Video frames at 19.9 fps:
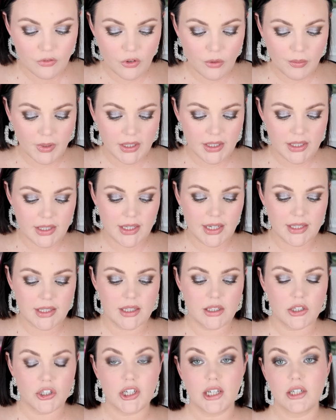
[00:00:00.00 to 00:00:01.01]
formulas, that's
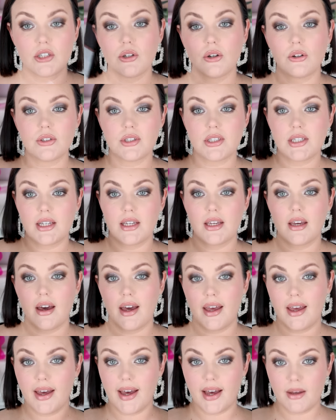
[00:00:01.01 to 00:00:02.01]
in the shade Toasty.
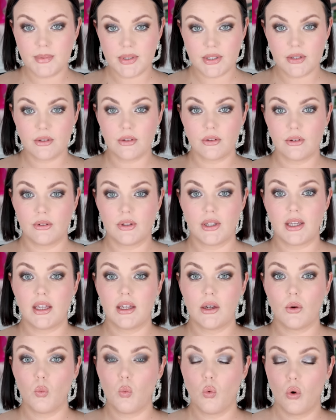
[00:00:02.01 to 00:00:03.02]
I
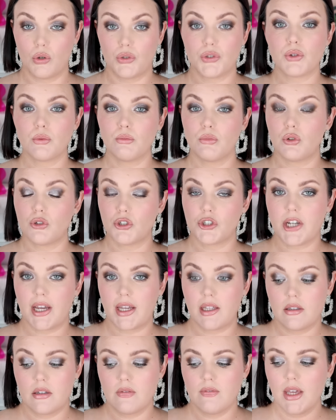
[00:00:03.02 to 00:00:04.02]
absolutely want more
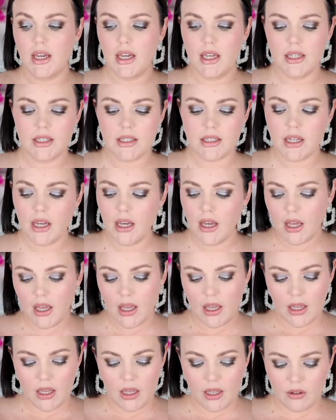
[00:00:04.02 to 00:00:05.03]
shades of these.
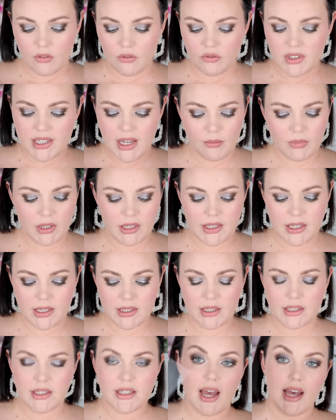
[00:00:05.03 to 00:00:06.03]
Same
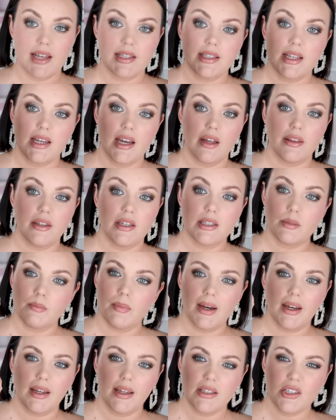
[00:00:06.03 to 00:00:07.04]
reasons as the others,
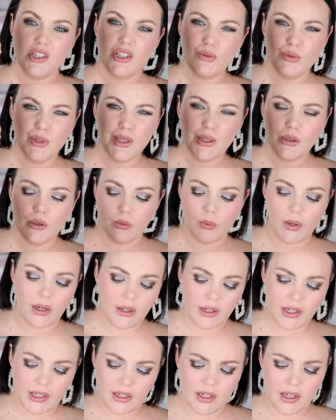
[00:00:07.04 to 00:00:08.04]
but it's just really long
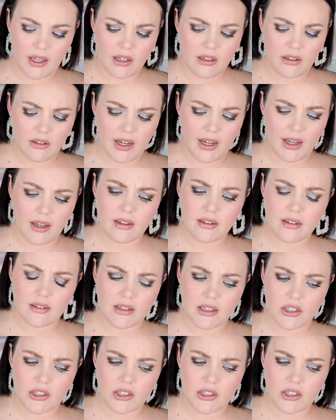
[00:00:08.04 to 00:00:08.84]
wearing and like,